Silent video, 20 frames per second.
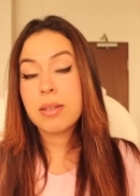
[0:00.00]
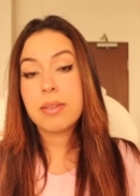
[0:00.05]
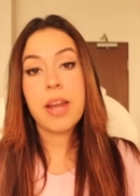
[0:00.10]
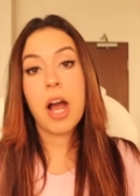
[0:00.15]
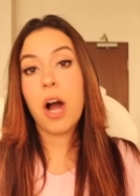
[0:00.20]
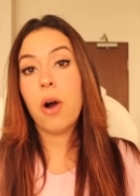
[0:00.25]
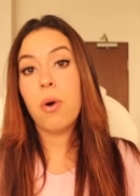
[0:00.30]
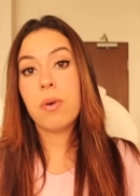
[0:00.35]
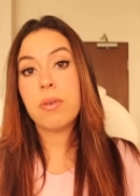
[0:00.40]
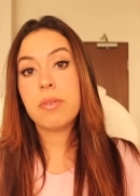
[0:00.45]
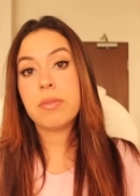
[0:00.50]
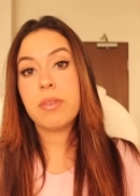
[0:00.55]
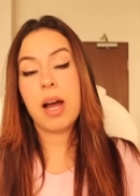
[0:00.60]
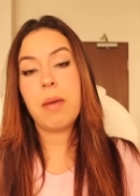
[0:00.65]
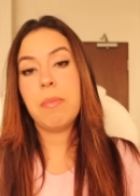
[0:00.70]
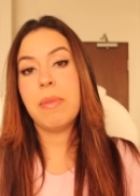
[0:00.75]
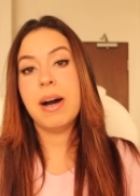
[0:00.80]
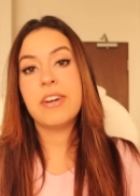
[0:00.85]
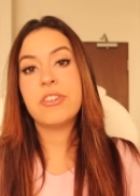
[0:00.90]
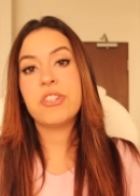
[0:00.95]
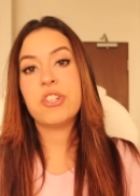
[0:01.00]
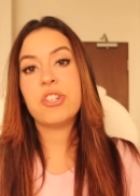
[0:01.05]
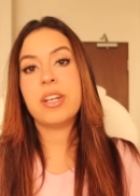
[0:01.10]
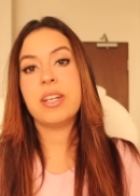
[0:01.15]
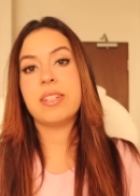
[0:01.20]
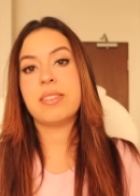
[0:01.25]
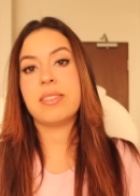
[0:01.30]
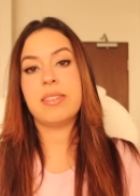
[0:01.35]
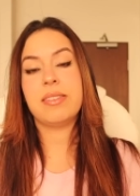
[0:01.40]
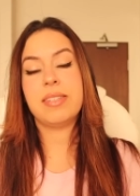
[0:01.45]
No, not much.
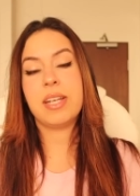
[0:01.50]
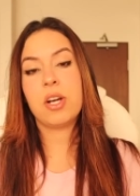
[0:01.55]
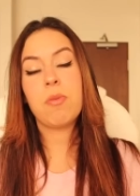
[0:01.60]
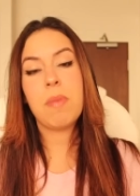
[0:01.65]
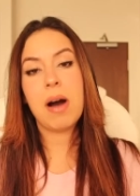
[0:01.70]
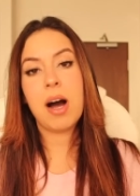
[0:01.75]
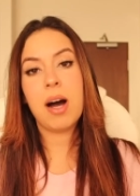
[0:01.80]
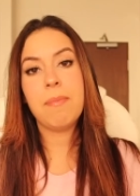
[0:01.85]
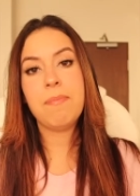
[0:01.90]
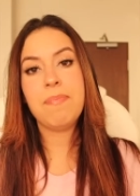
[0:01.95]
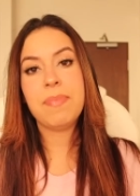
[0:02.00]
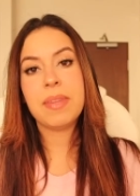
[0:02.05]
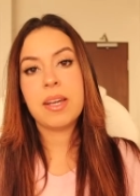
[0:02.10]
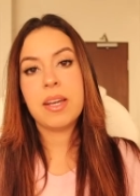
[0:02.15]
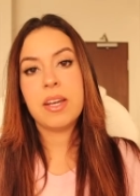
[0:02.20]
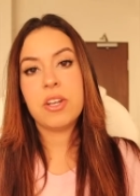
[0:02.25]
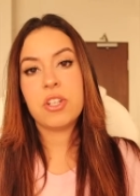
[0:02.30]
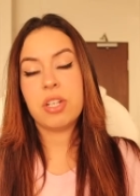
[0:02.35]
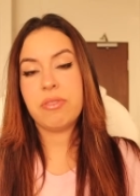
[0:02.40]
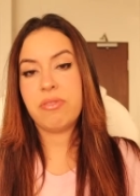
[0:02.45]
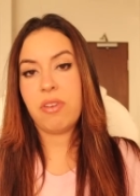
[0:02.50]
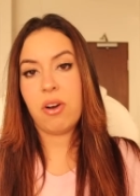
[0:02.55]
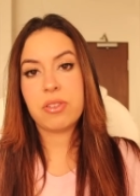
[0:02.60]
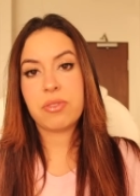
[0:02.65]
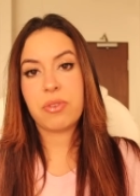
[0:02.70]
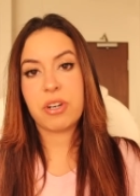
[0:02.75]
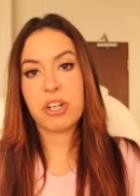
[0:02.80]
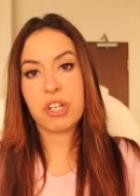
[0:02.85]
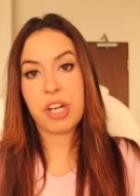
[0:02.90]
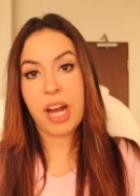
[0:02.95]
It's a single mom. She
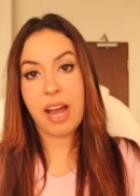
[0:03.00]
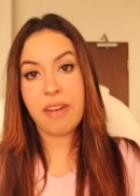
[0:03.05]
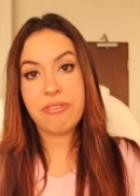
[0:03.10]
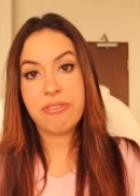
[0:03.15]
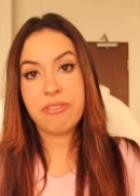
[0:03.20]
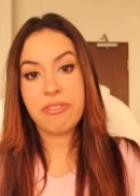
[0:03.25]
falls for a chef.